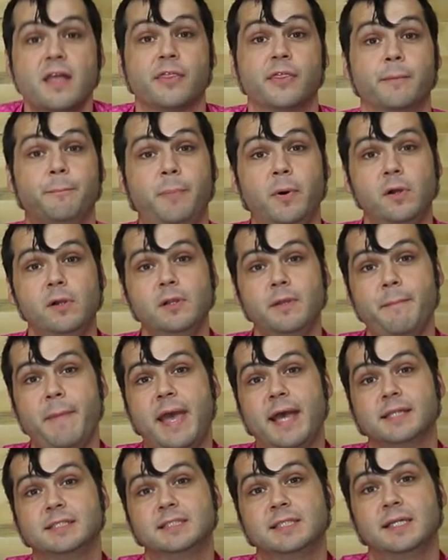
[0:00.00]
The bulk
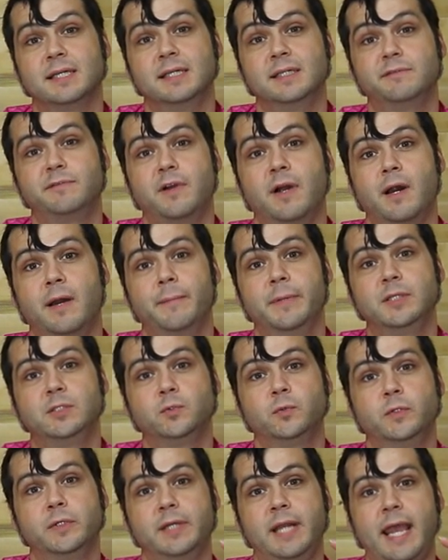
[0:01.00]
mass of
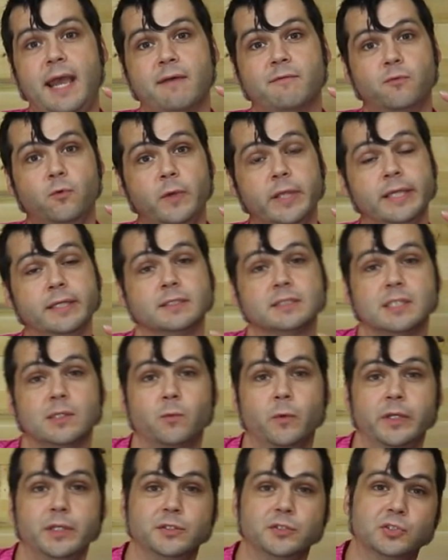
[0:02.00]
garbage would have wheels,
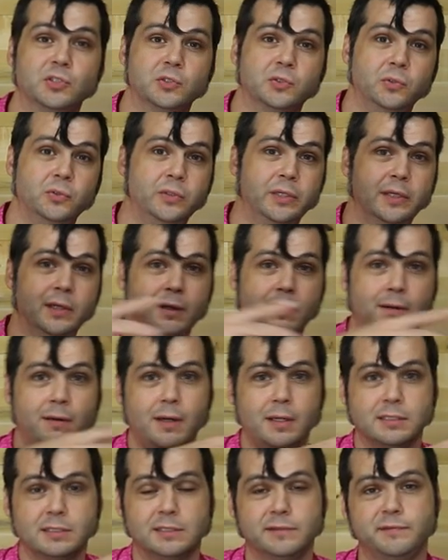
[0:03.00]
and when you scoot it
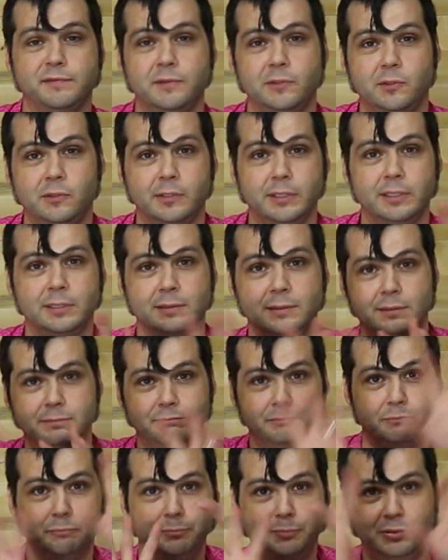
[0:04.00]
across the floor, it'll
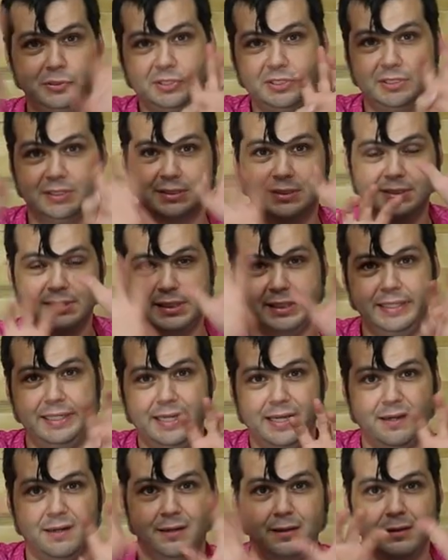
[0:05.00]
push the
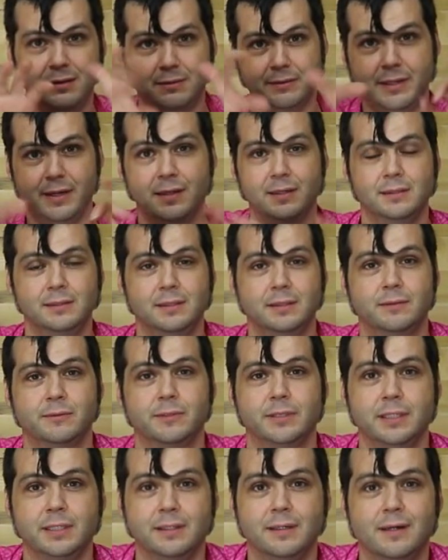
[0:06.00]
skin out all around and look
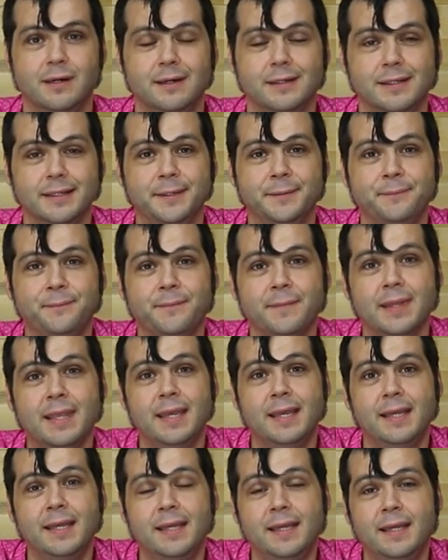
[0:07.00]
really gnarly.
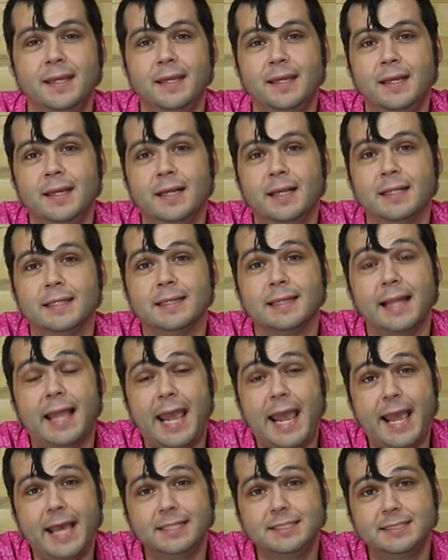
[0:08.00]

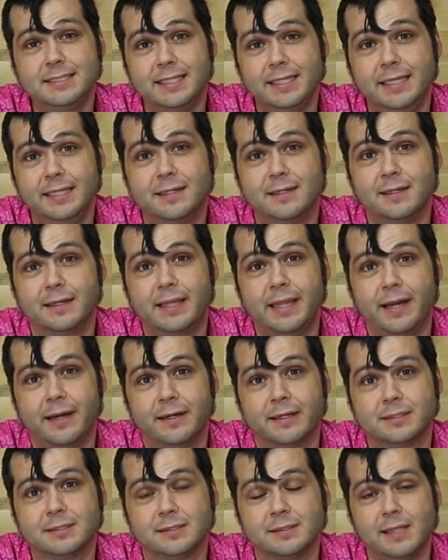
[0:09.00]
Last in our
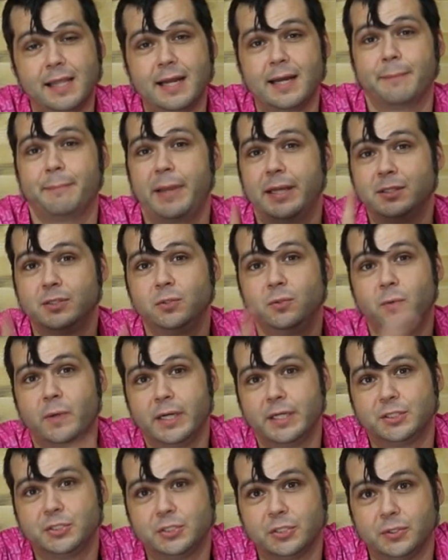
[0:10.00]
character lineup, I do
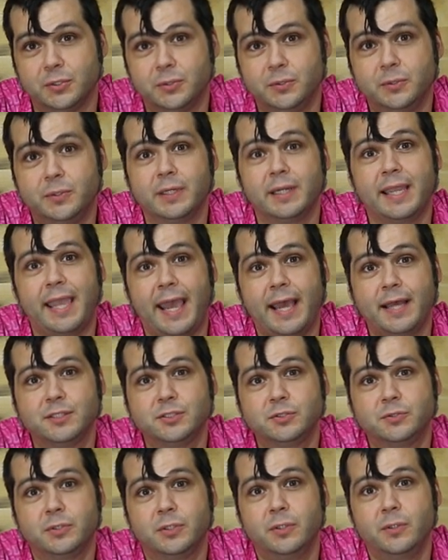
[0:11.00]
want to show
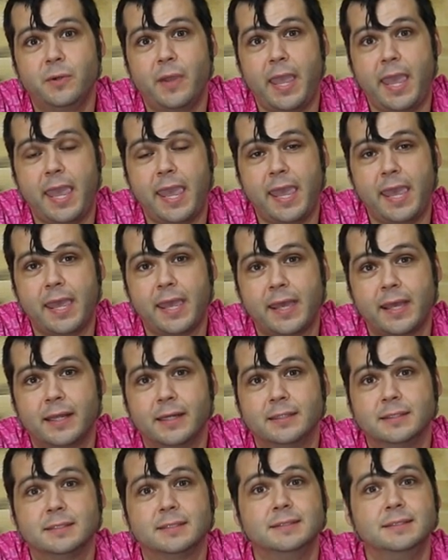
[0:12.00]
Gastro
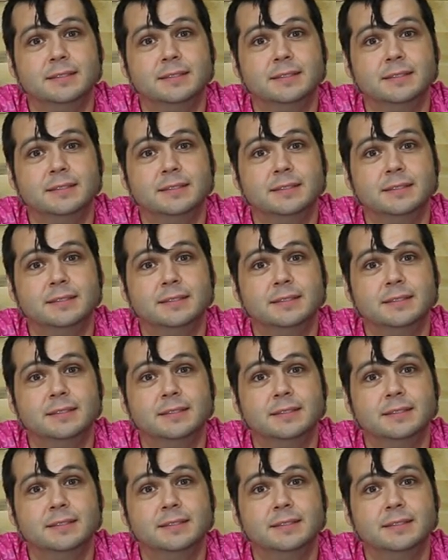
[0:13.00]
and